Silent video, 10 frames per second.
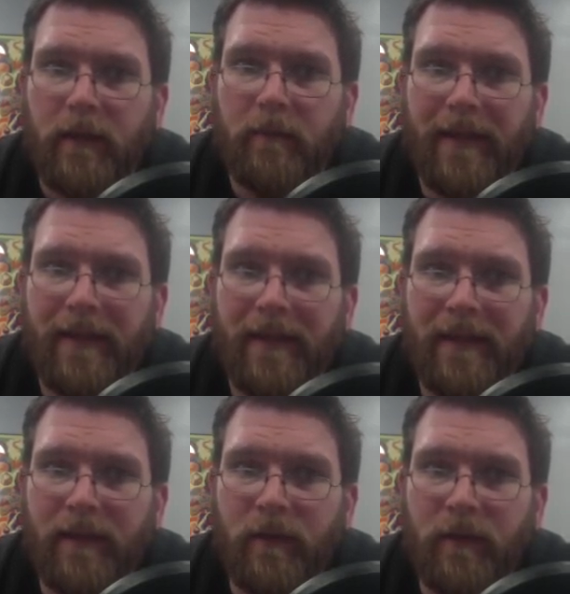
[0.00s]
Pithing
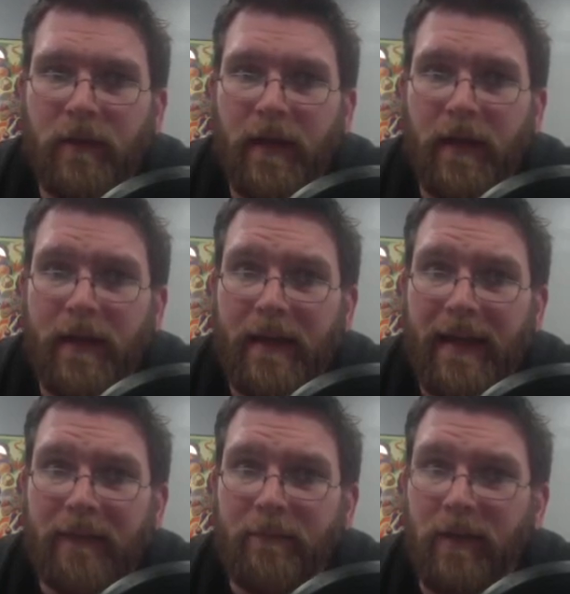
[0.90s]
Needle can
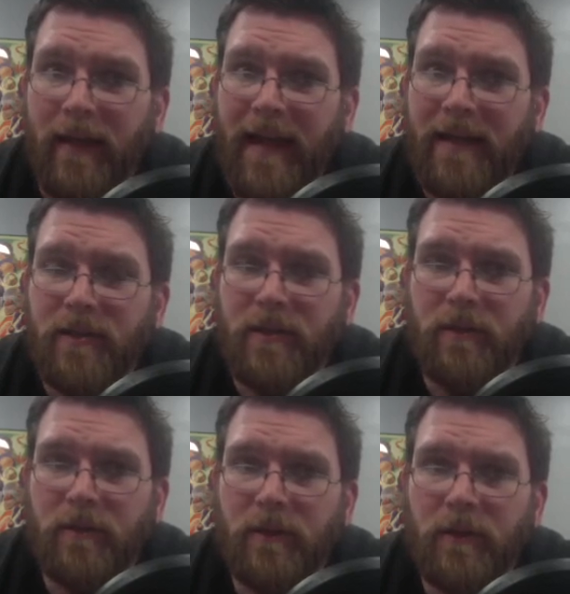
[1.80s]
name Blast Zone.